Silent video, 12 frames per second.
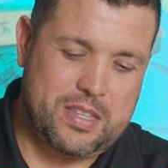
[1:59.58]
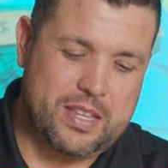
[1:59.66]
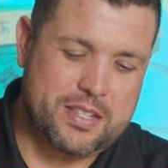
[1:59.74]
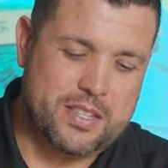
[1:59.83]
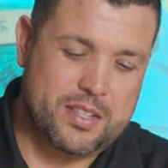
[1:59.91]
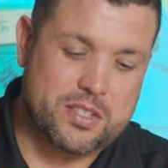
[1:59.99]

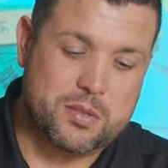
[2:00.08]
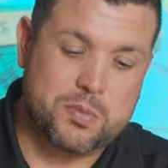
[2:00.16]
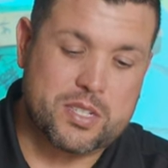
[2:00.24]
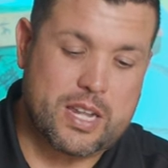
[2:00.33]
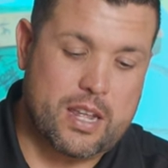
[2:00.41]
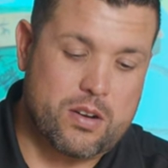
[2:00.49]
This is some
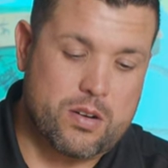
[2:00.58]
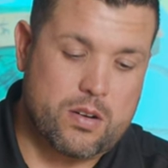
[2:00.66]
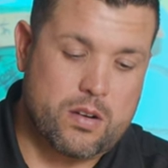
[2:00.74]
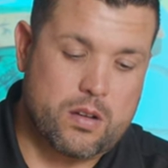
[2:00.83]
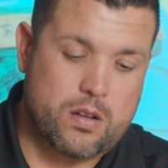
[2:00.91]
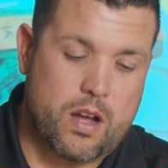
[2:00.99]

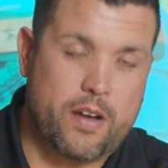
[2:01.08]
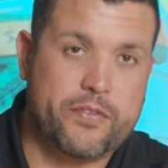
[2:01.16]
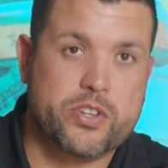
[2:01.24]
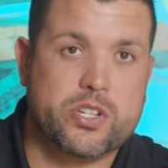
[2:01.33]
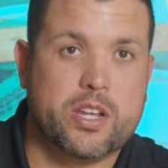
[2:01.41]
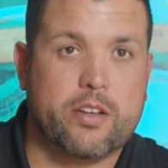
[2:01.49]
standard
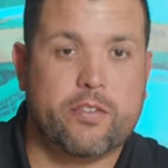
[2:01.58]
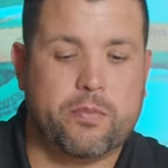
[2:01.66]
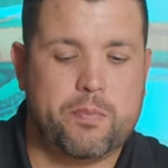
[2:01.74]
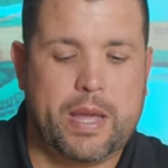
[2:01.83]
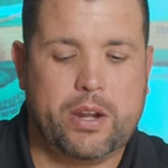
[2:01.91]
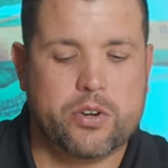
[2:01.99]

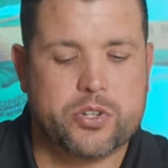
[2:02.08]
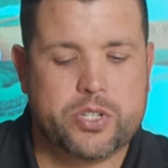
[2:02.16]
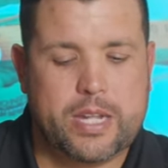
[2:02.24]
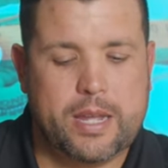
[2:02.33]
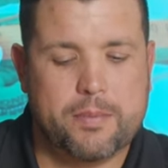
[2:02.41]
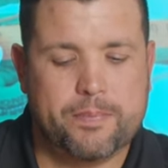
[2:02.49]
off-the-shelf painter's
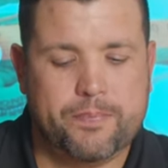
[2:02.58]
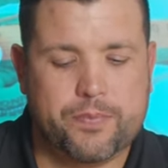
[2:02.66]
tape